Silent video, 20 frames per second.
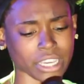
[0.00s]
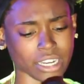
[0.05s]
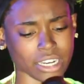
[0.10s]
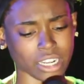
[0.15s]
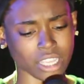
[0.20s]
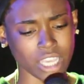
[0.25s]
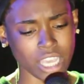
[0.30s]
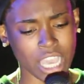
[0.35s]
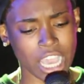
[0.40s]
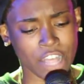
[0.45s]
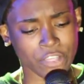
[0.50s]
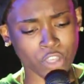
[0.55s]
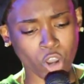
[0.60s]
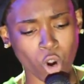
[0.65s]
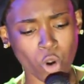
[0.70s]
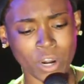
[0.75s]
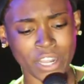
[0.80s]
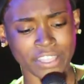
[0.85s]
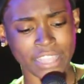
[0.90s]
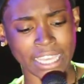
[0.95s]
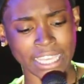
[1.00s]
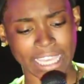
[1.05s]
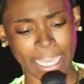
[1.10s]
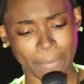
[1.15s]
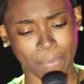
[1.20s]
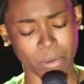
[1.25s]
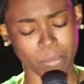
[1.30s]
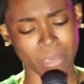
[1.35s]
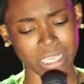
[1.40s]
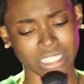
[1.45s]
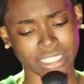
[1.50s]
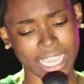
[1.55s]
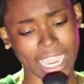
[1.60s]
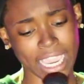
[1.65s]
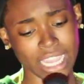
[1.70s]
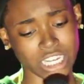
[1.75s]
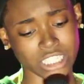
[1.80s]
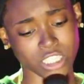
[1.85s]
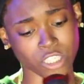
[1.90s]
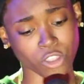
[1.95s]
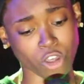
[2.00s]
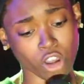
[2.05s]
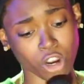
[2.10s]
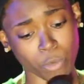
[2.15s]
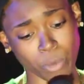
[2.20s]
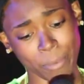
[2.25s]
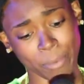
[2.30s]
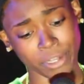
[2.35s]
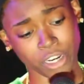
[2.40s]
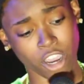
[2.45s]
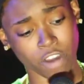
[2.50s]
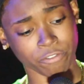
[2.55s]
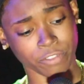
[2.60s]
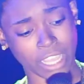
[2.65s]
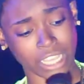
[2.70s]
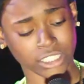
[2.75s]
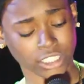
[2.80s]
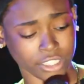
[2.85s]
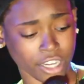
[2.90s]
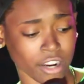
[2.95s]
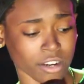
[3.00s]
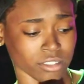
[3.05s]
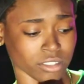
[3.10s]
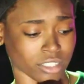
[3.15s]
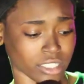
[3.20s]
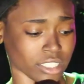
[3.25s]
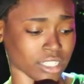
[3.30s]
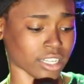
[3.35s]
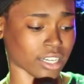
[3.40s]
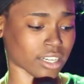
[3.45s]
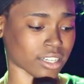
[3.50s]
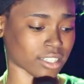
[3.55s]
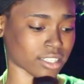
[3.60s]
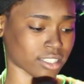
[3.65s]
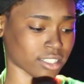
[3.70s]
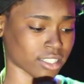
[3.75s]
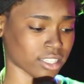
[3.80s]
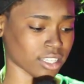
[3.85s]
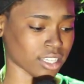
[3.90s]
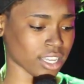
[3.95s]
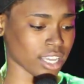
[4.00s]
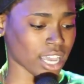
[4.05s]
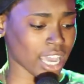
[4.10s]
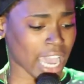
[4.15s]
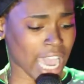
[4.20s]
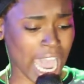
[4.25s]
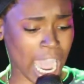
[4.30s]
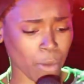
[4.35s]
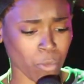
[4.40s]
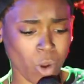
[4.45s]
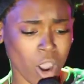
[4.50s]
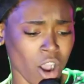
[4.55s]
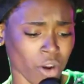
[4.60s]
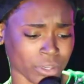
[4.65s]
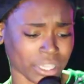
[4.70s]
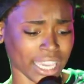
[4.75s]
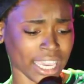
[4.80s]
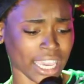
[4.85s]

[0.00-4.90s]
And the only thing keeping me sane is the thought of ripping off that skirt, see, I walk